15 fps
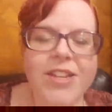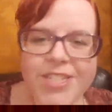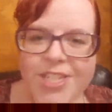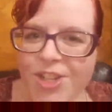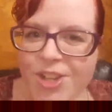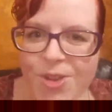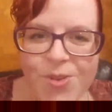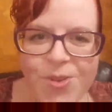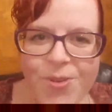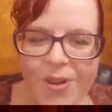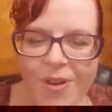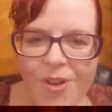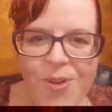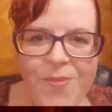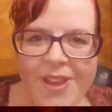Did you,
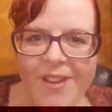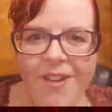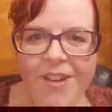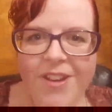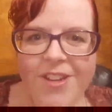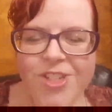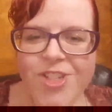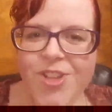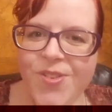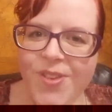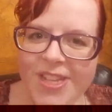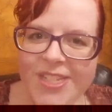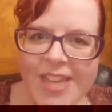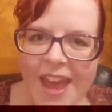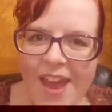oh my gosh, do you
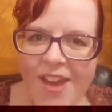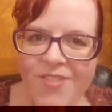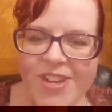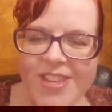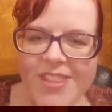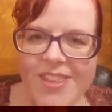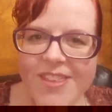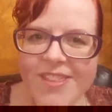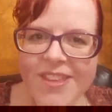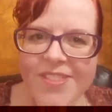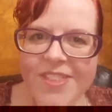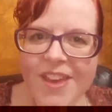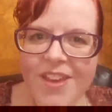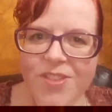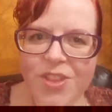guys have anything like
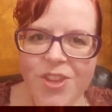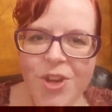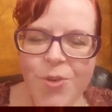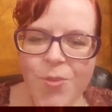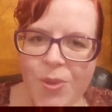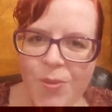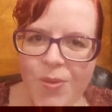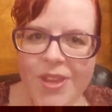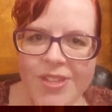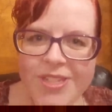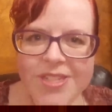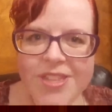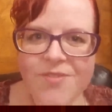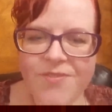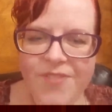that there? We went
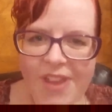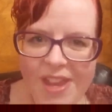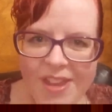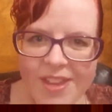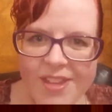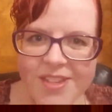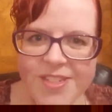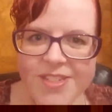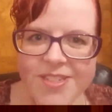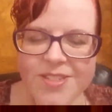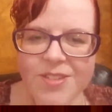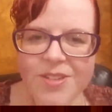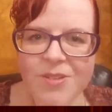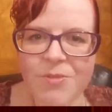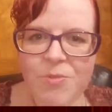to the
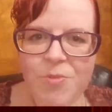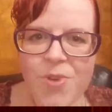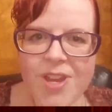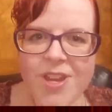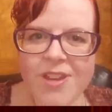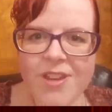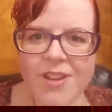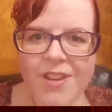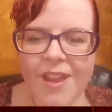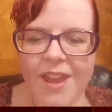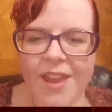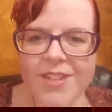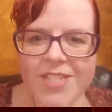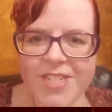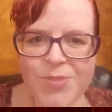Vegas one
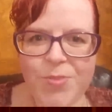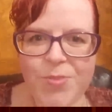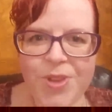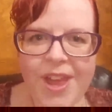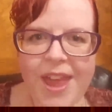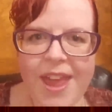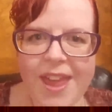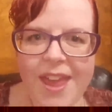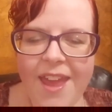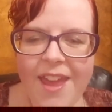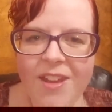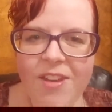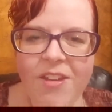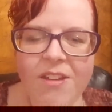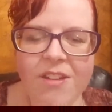display,
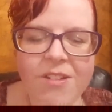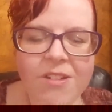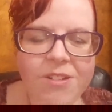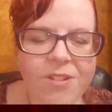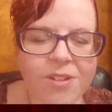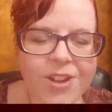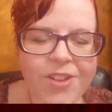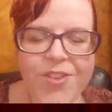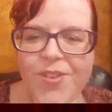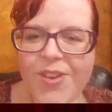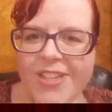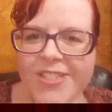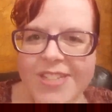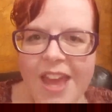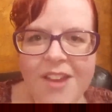and oh, if you
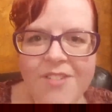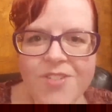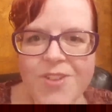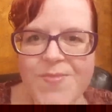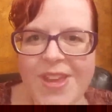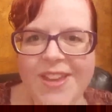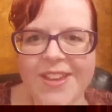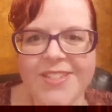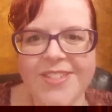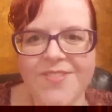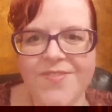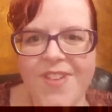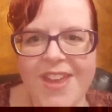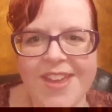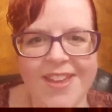guys ever make it to
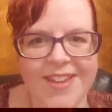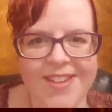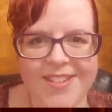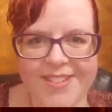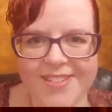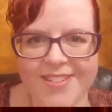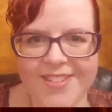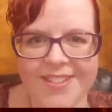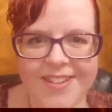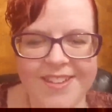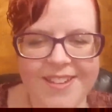Vegas,